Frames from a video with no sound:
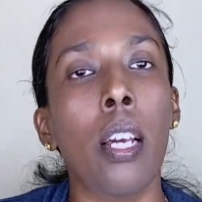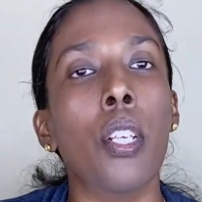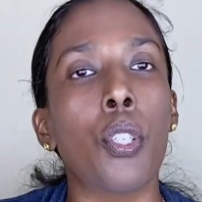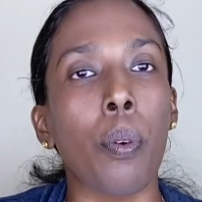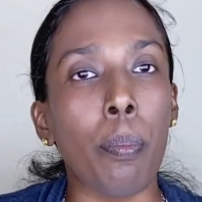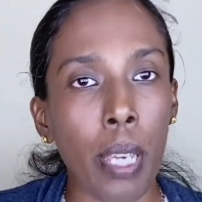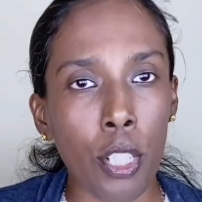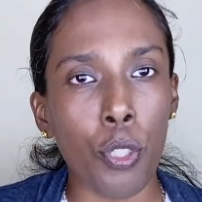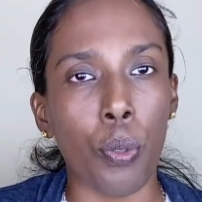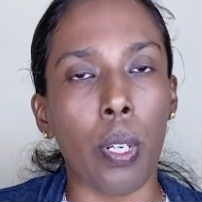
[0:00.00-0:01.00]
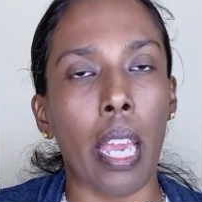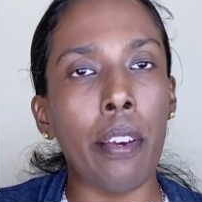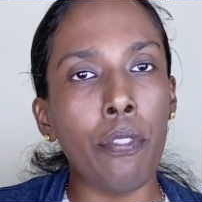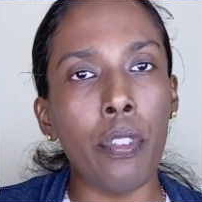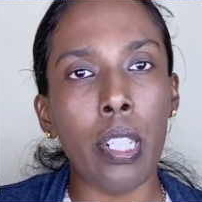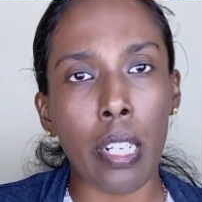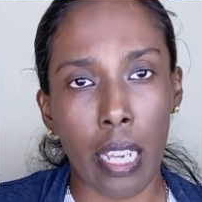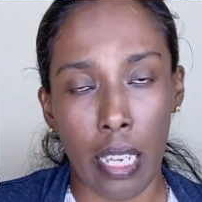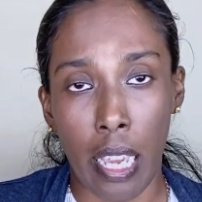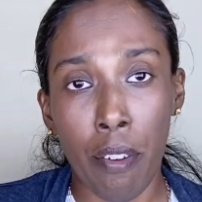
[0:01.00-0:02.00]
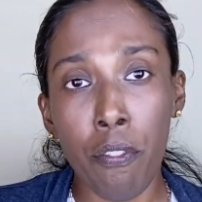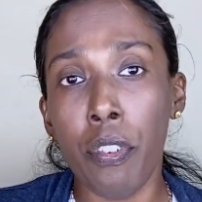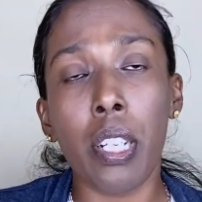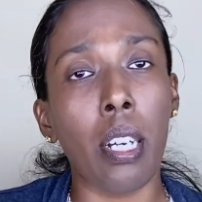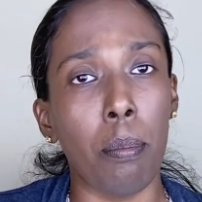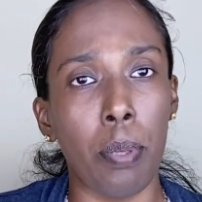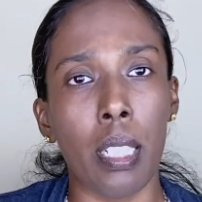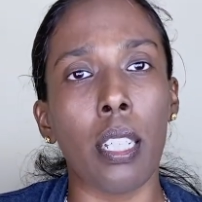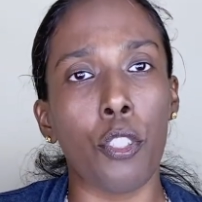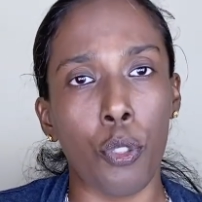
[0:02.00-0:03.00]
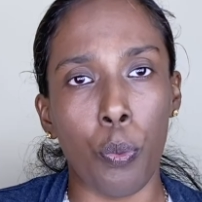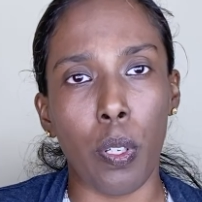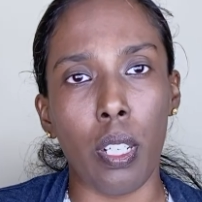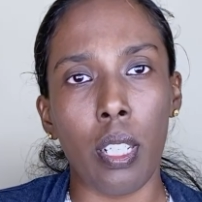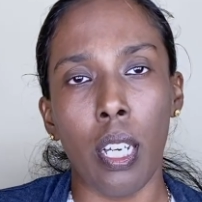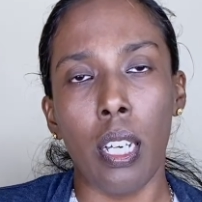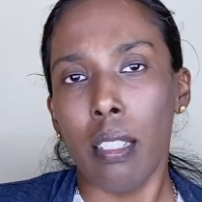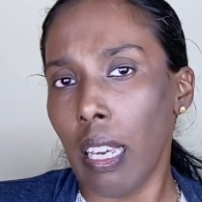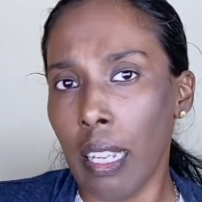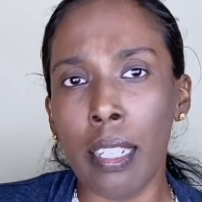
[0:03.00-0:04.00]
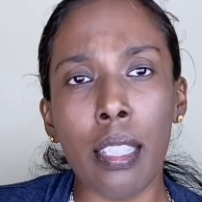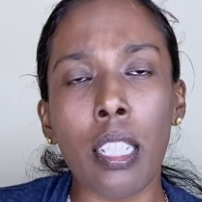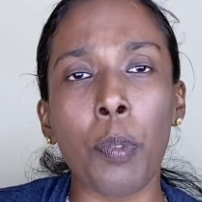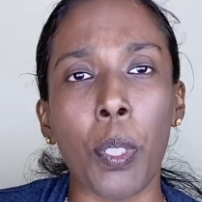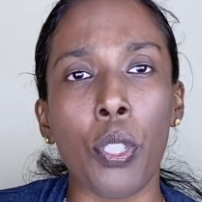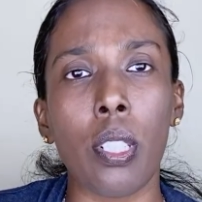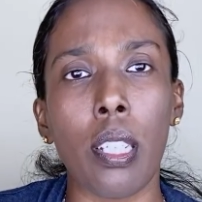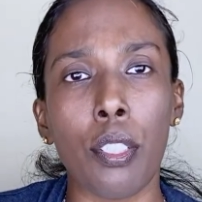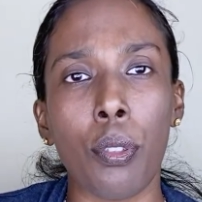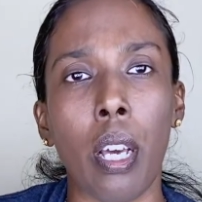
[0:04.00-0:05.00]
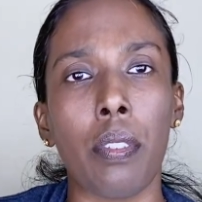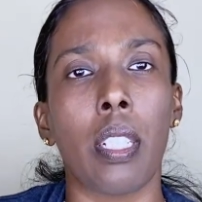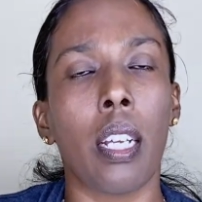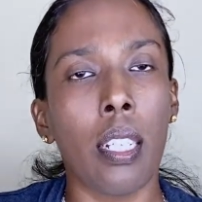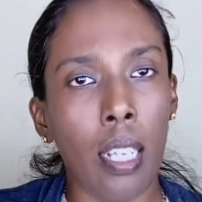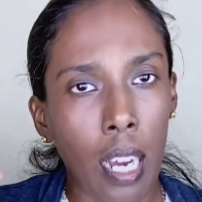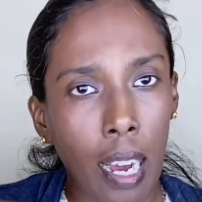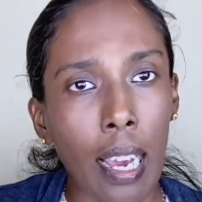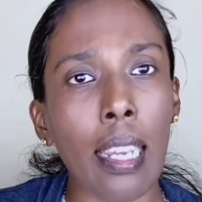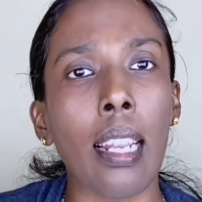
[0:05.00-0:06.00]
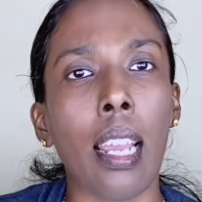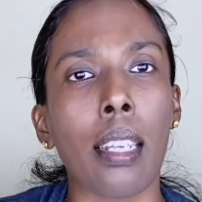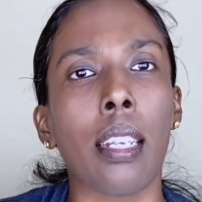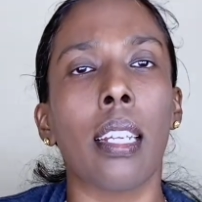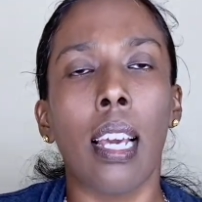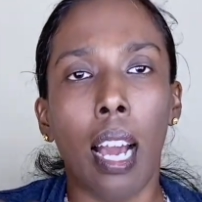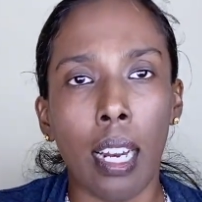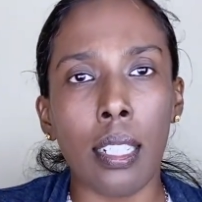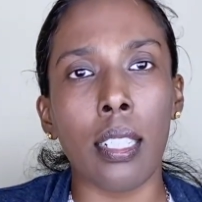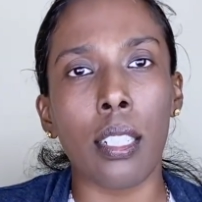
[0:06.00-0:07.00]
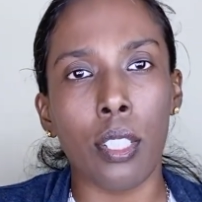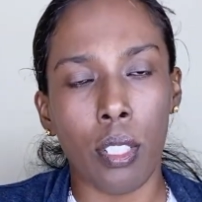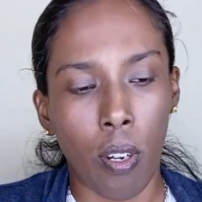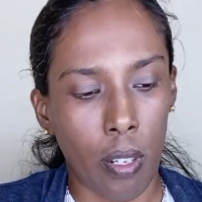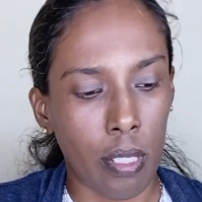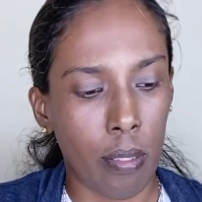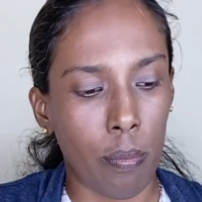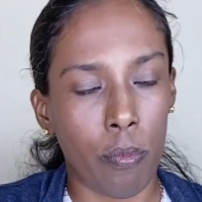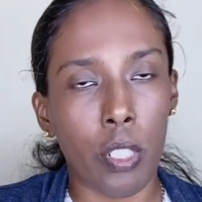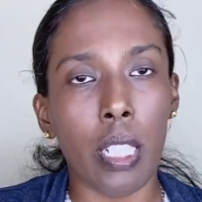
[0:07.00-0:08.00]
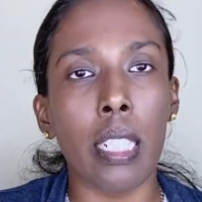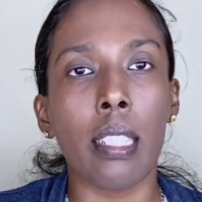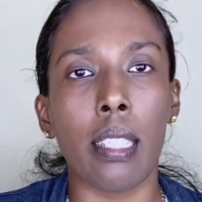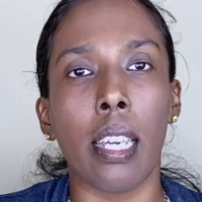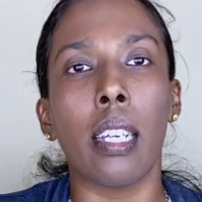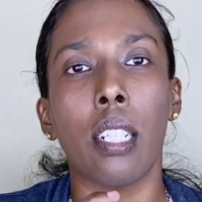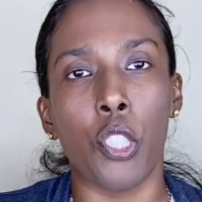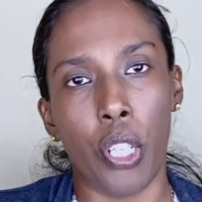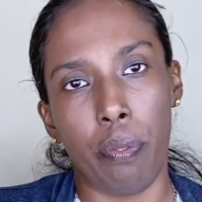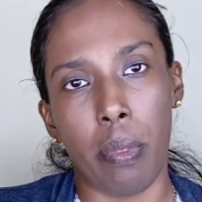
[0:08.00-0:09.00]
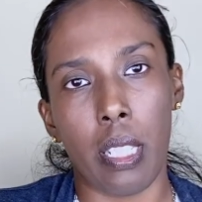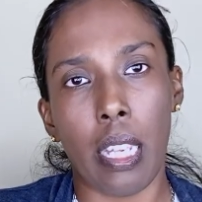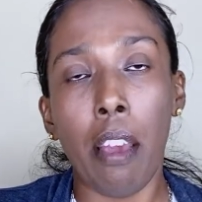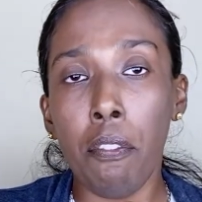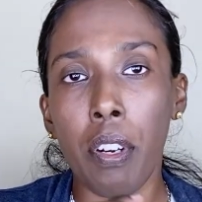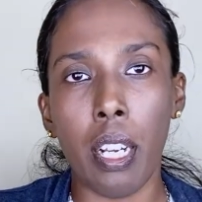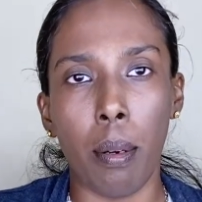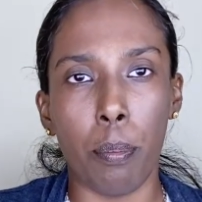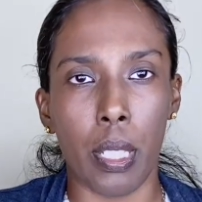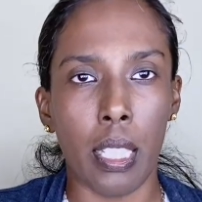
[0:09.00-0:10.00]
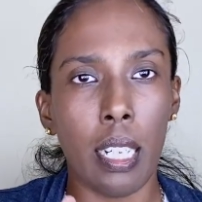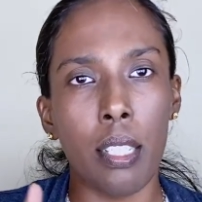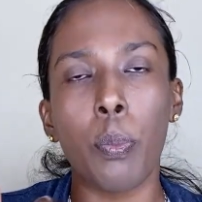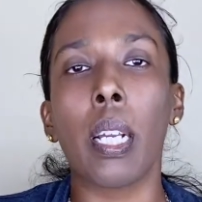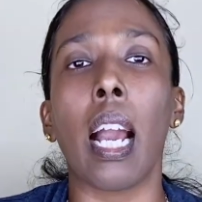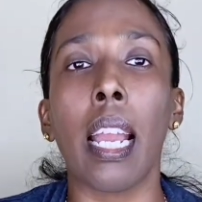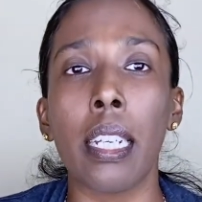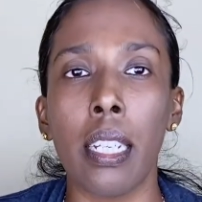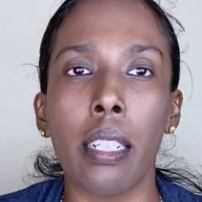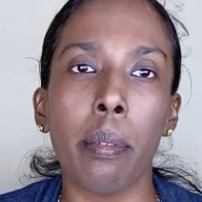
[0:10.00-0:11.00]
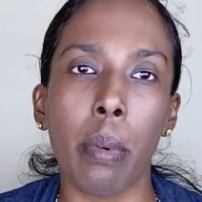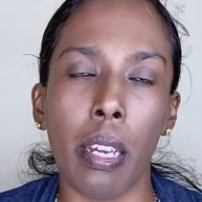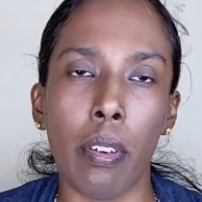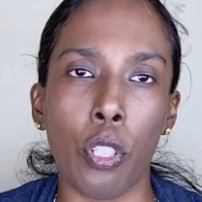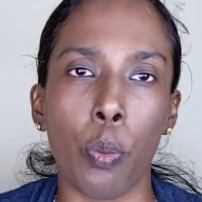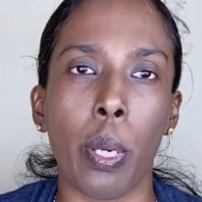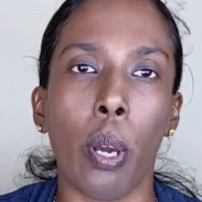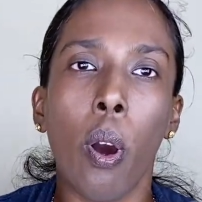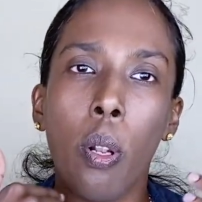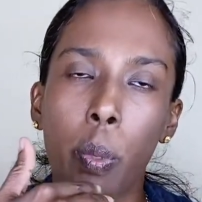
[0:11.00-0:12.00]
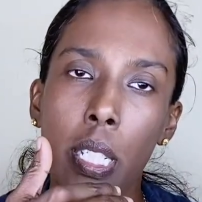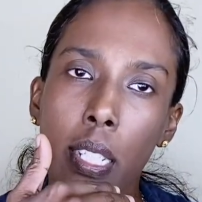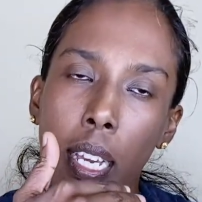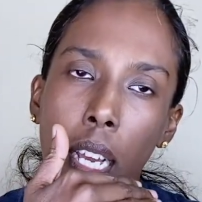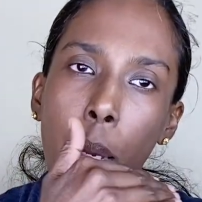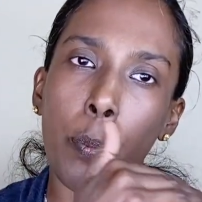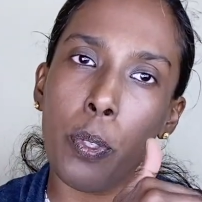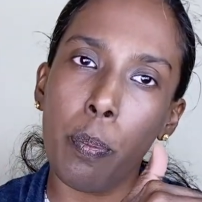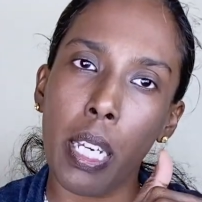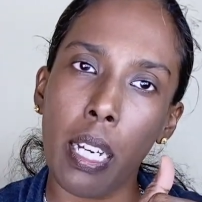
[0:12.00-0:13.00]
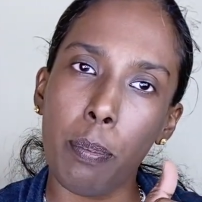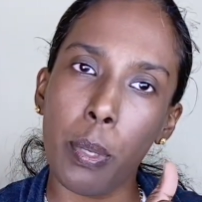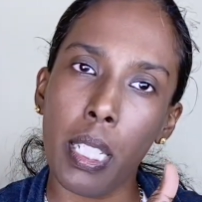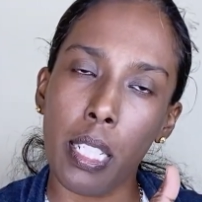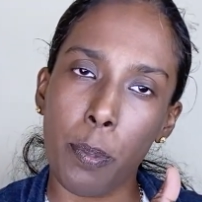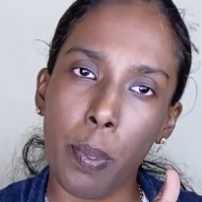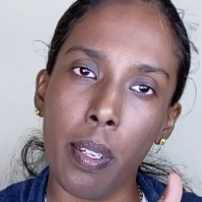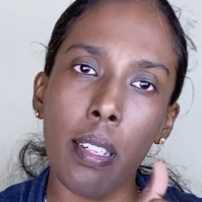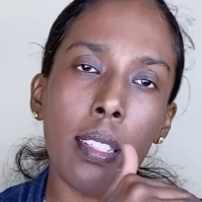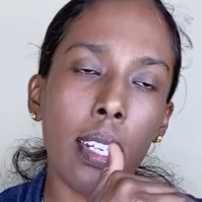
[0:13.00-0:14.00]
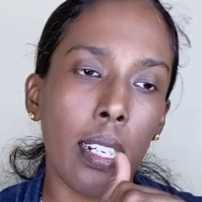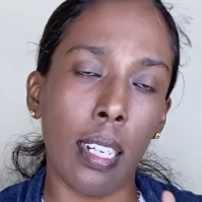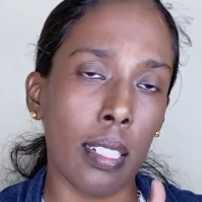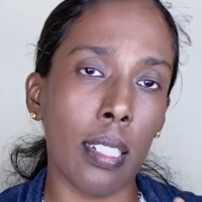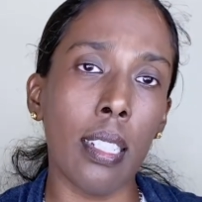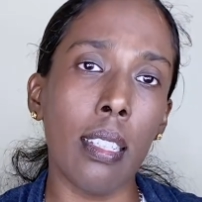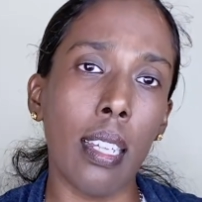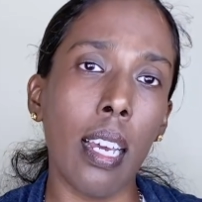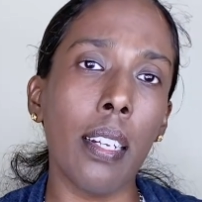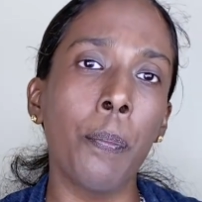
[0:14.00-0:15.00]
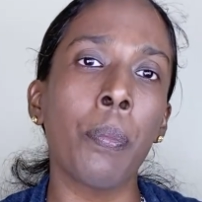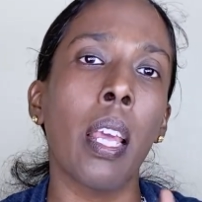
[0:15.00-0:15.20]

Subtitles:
So make sure every company that you work, anything special that you have done, highlight it under the wording saying achievements. Every company, that is what I did in my resume. Always, like, I put my company experience, and underneath that